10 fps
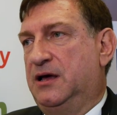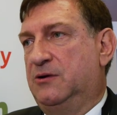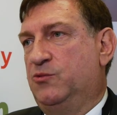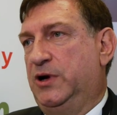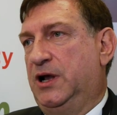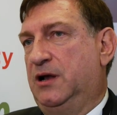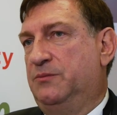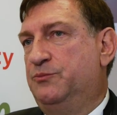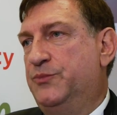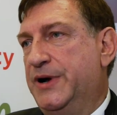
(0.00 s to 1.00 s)

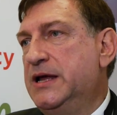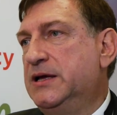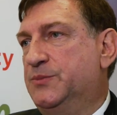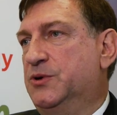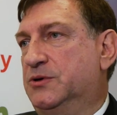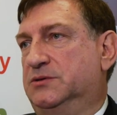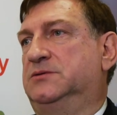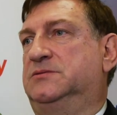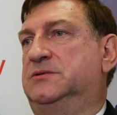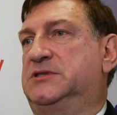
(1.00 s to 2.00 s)
will bring
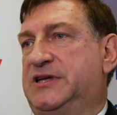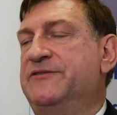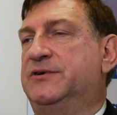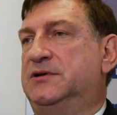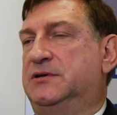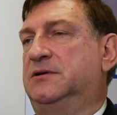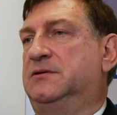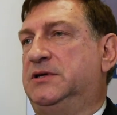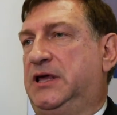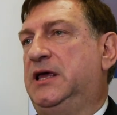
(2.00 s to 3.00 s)
upon several
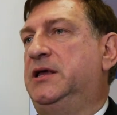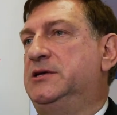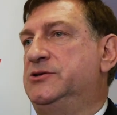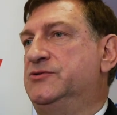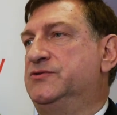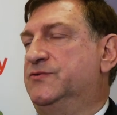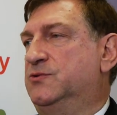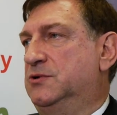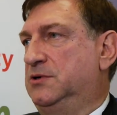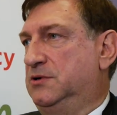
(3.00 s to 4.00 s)
key issues
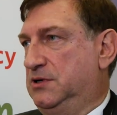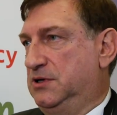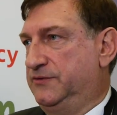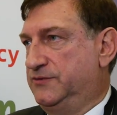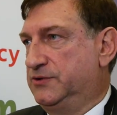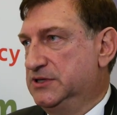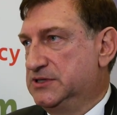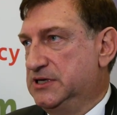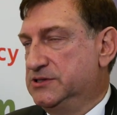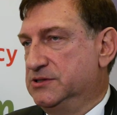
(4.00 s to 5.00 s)
for
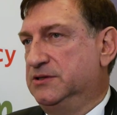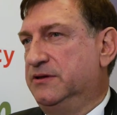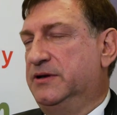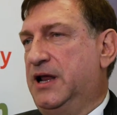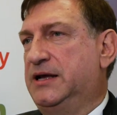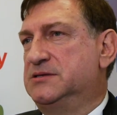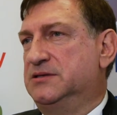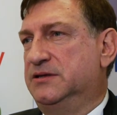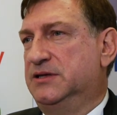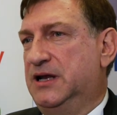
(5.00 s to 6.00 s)
discussion in the
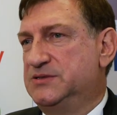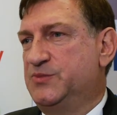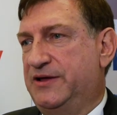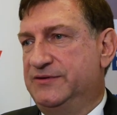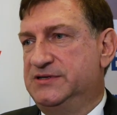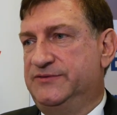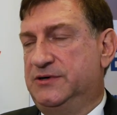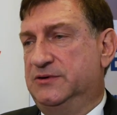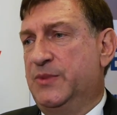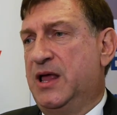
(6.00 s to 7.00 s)
next privacy
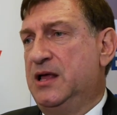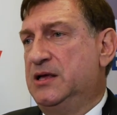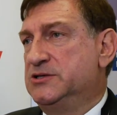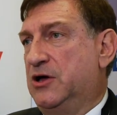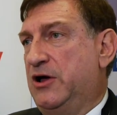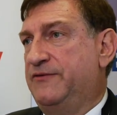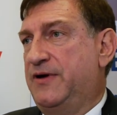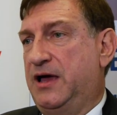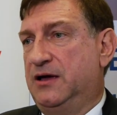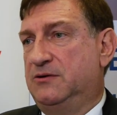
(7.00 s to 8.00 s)
forum. So,
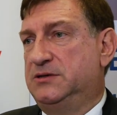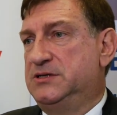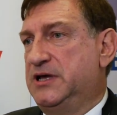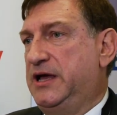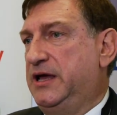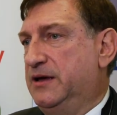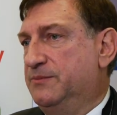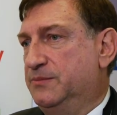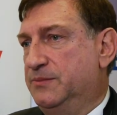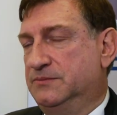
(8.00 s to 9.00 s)
if I would say
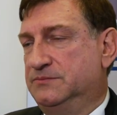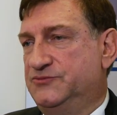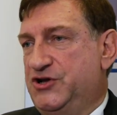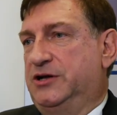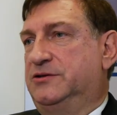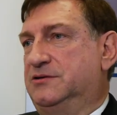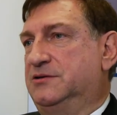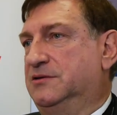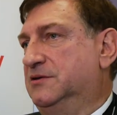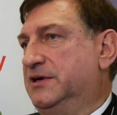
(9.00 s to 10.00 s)
a
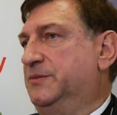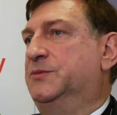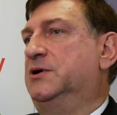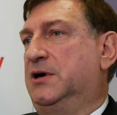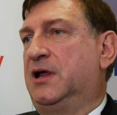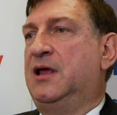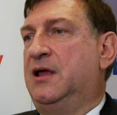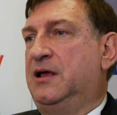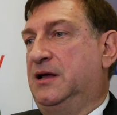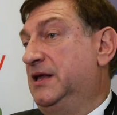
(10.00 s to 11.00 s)
general remark
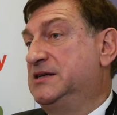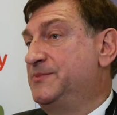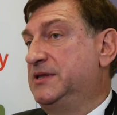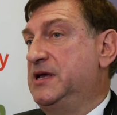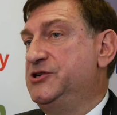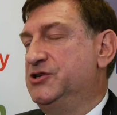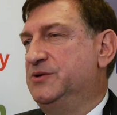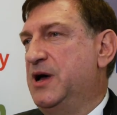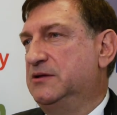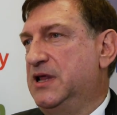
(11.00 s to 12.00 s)
and expectation
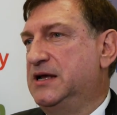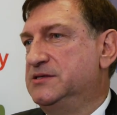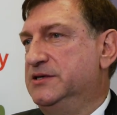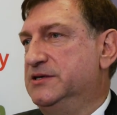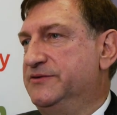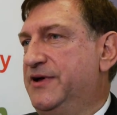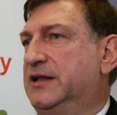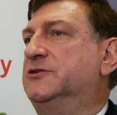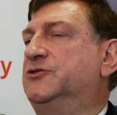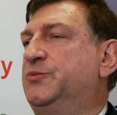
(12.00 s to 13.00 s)
about next year's
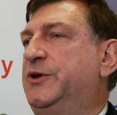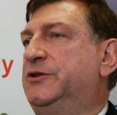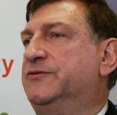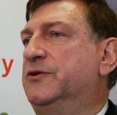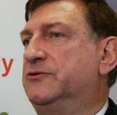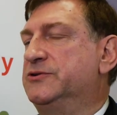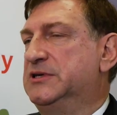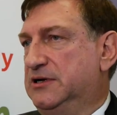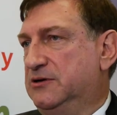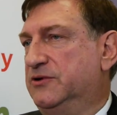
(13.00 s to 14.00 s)
event could be to focus
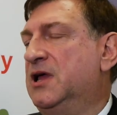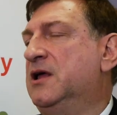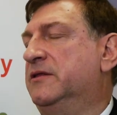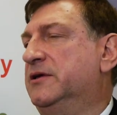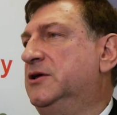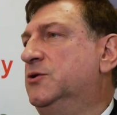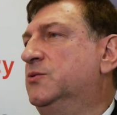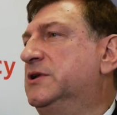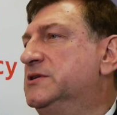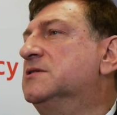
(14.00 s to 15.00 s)
around the
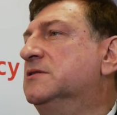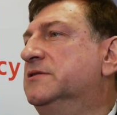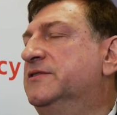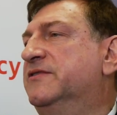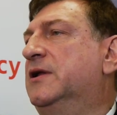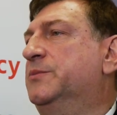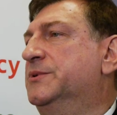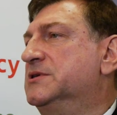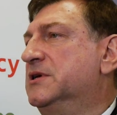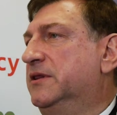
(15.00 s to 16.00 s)
new legislative
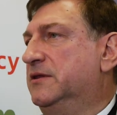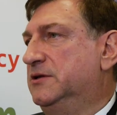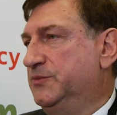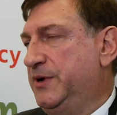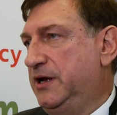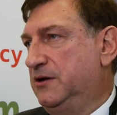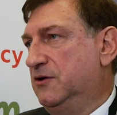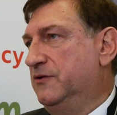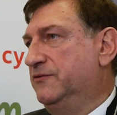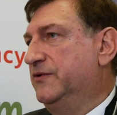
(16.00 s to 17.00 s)
developments in the domain
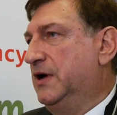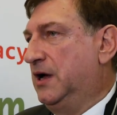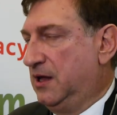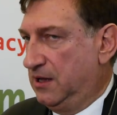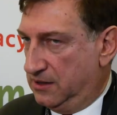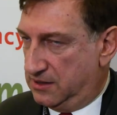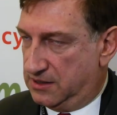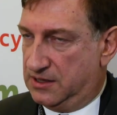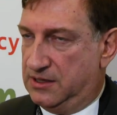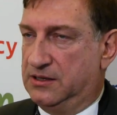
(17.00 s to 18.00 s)
of
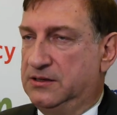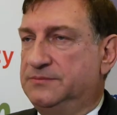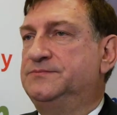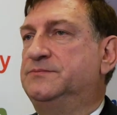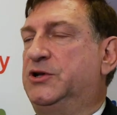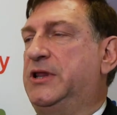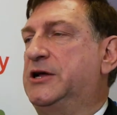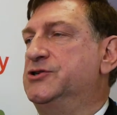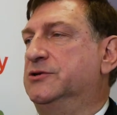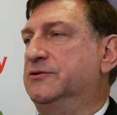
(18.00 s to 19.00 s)

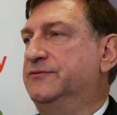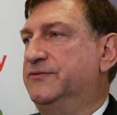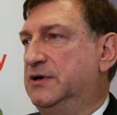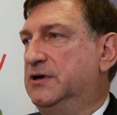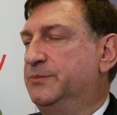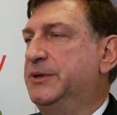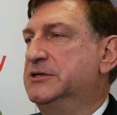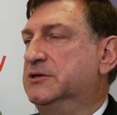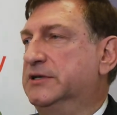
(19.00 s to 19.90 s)
protection of personal